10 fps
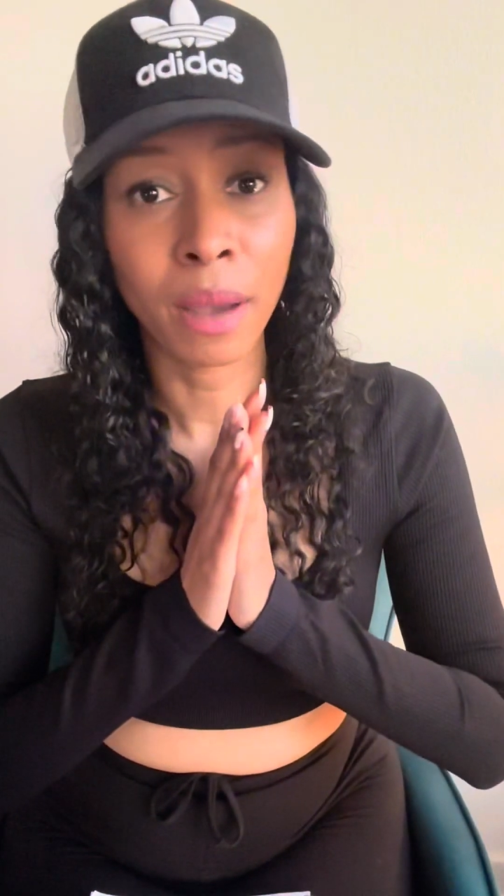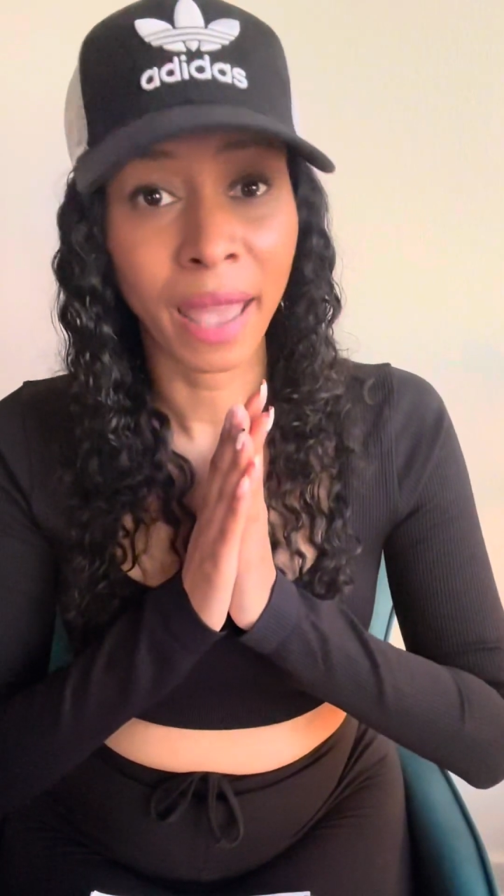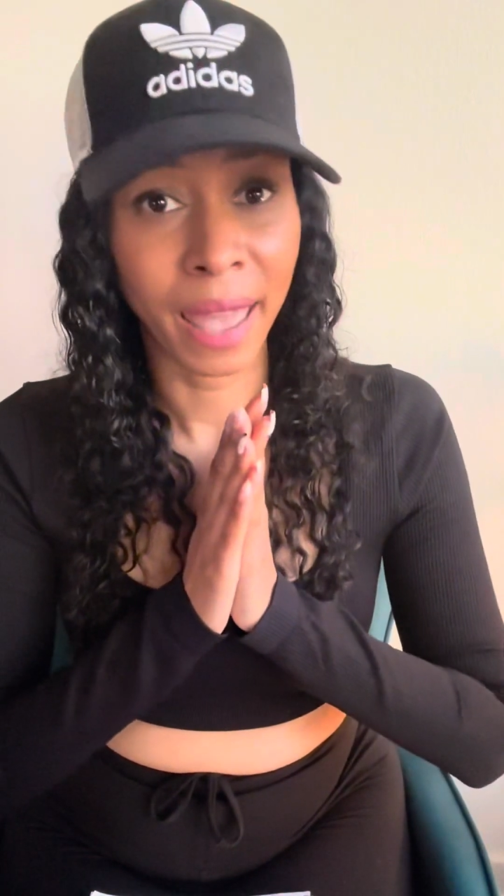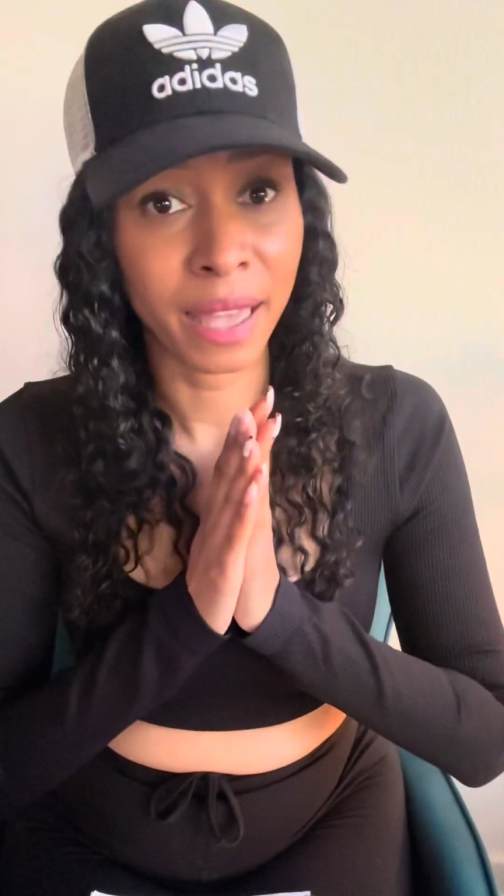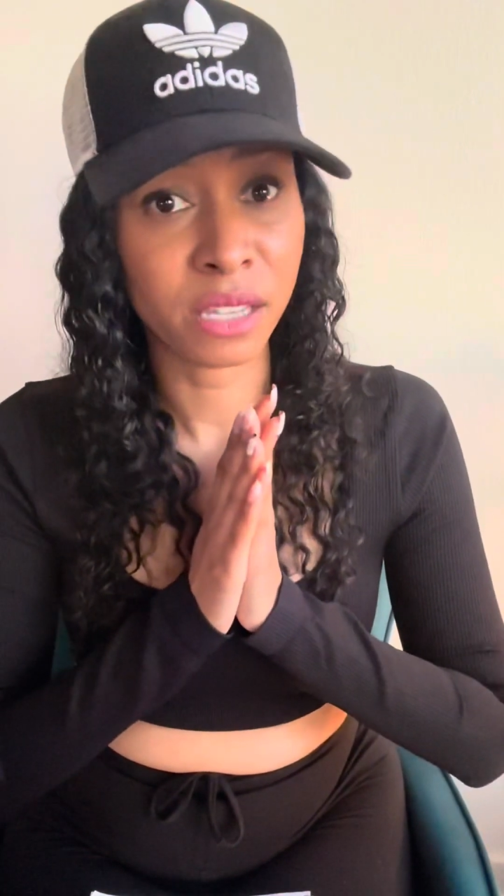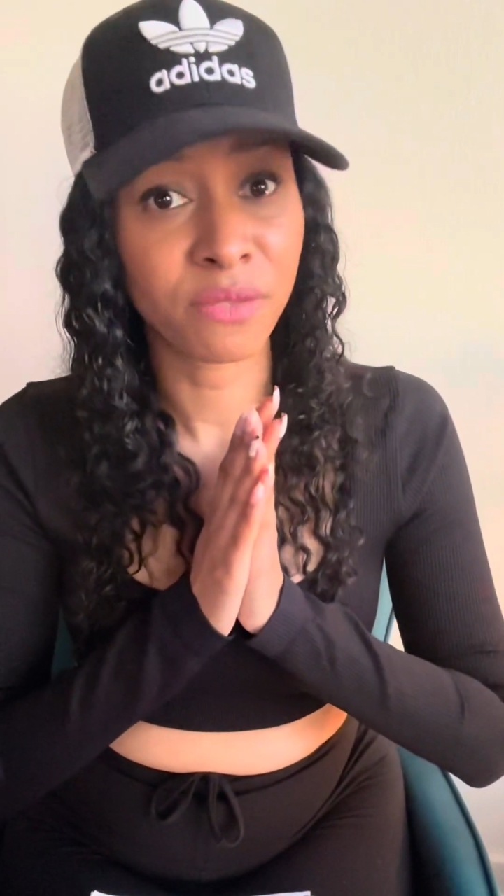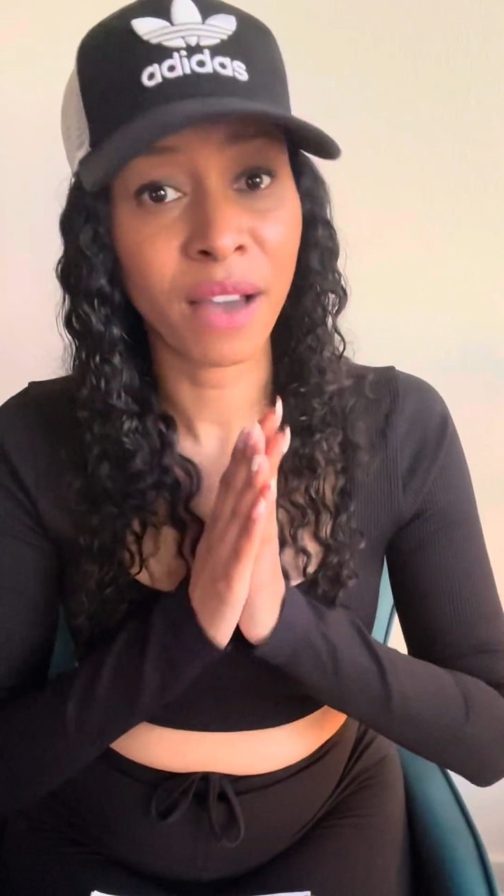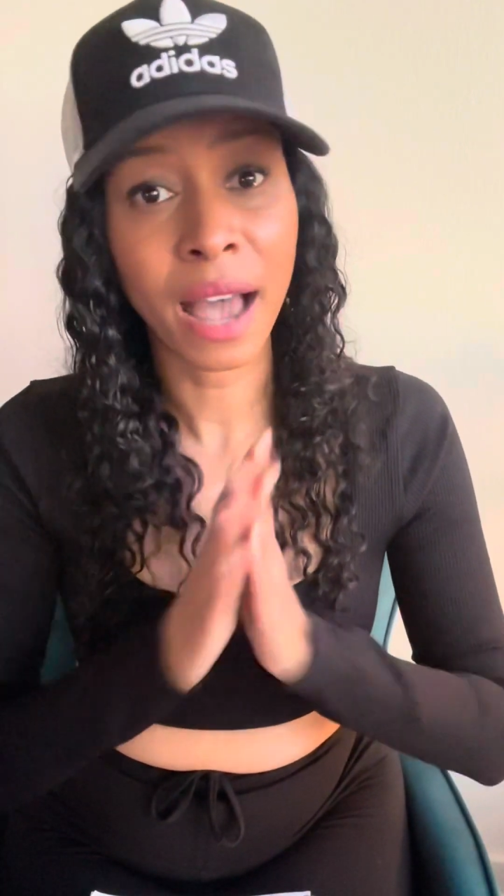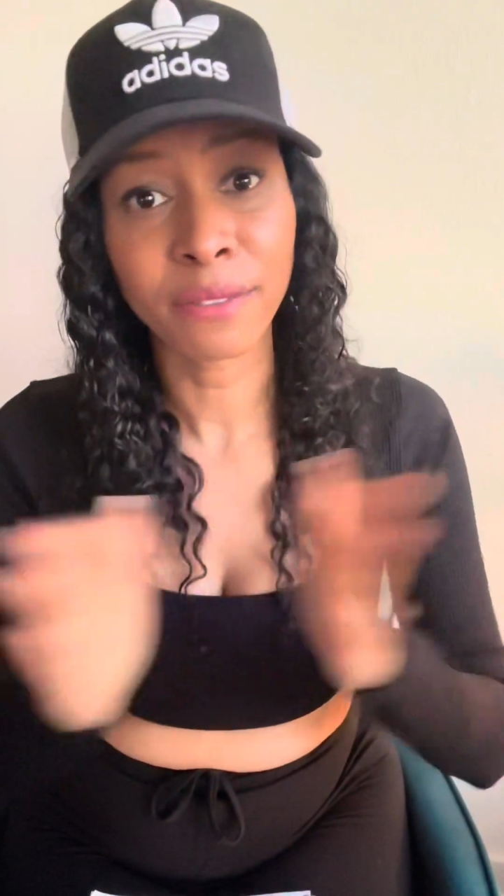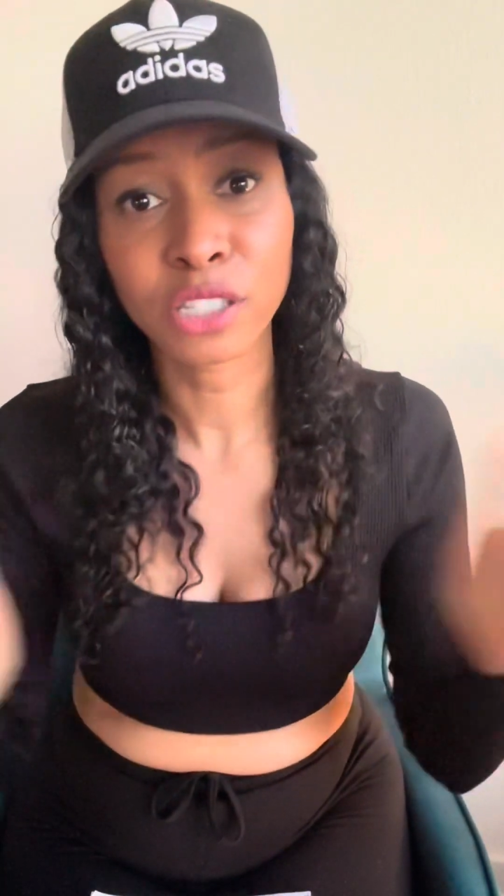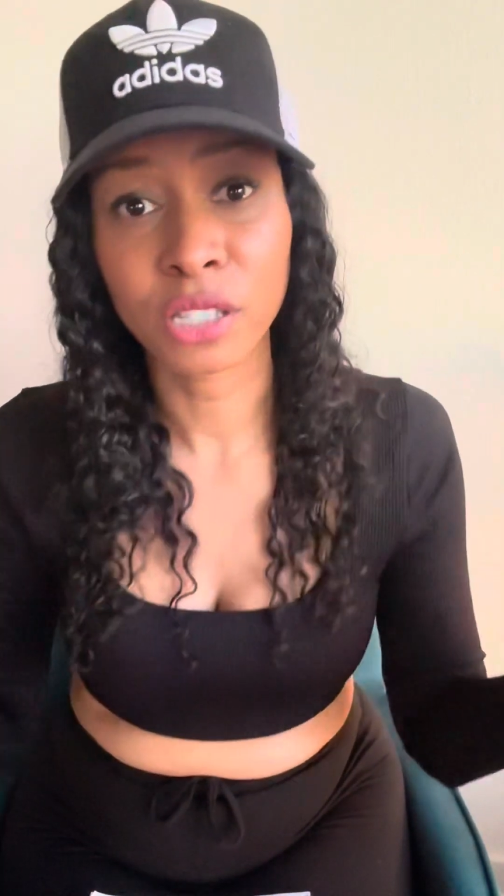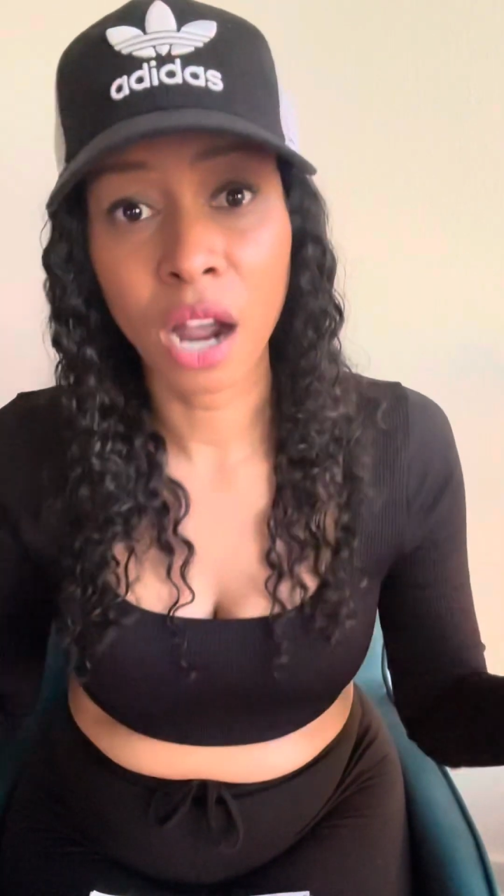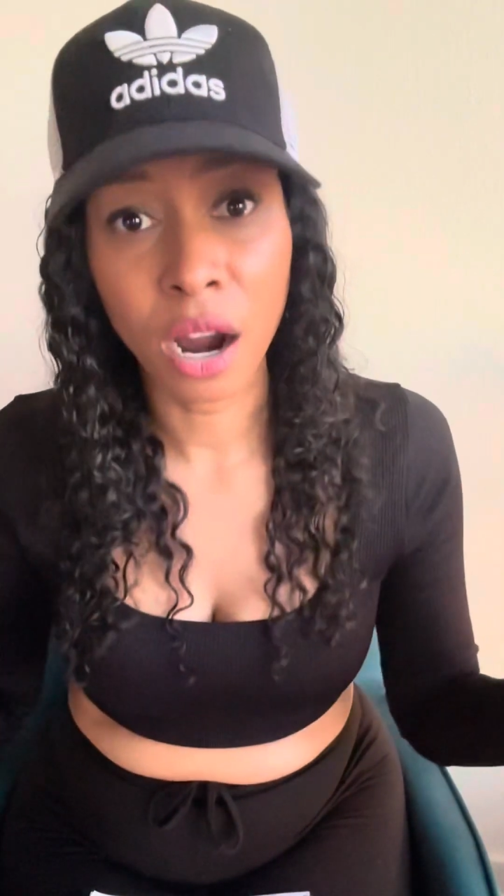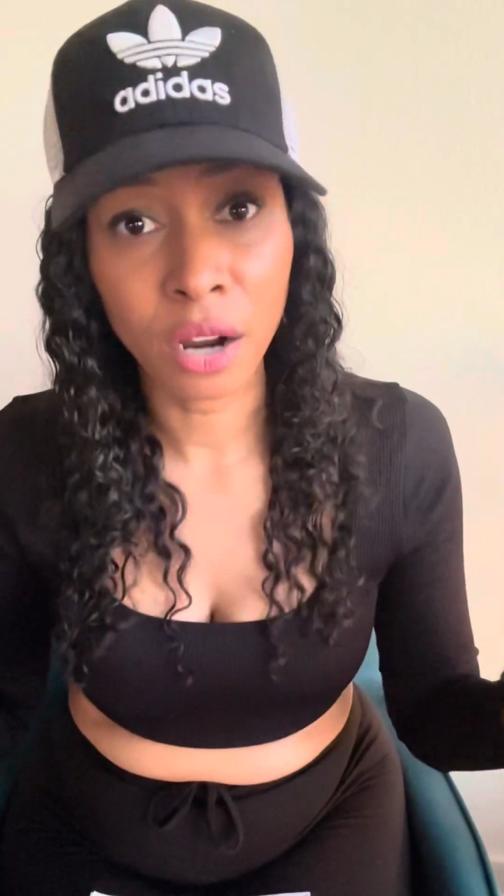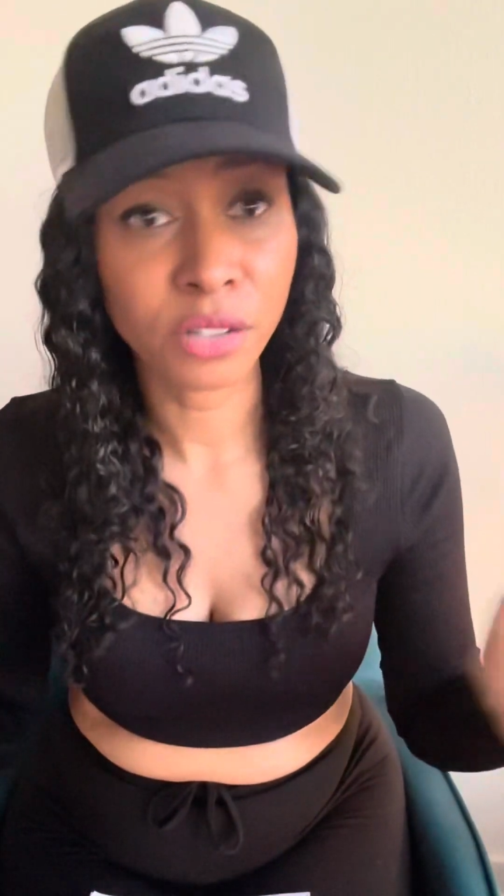has 5
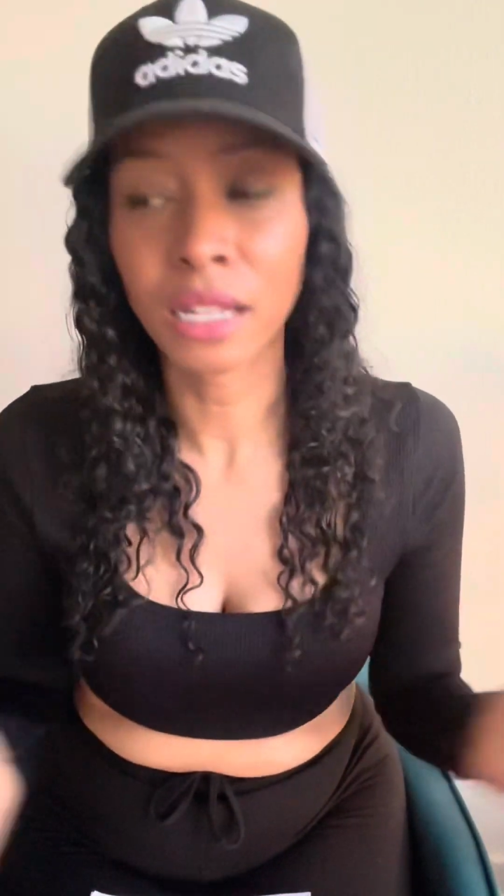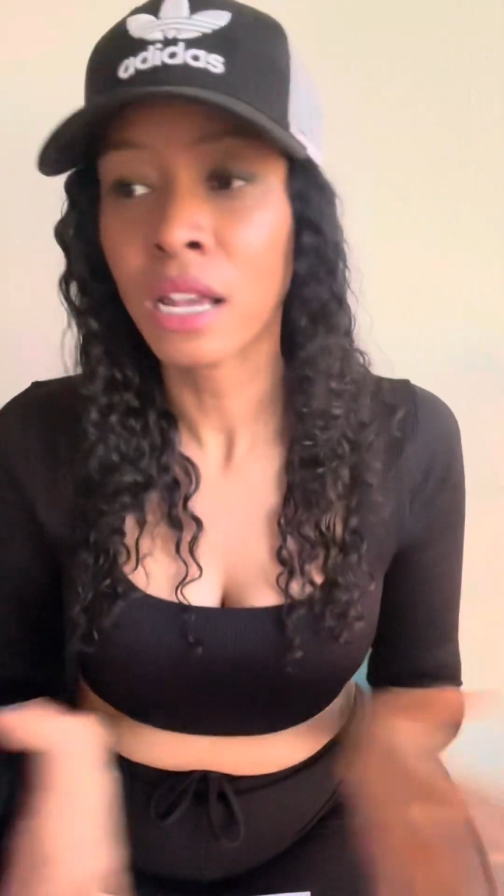stars,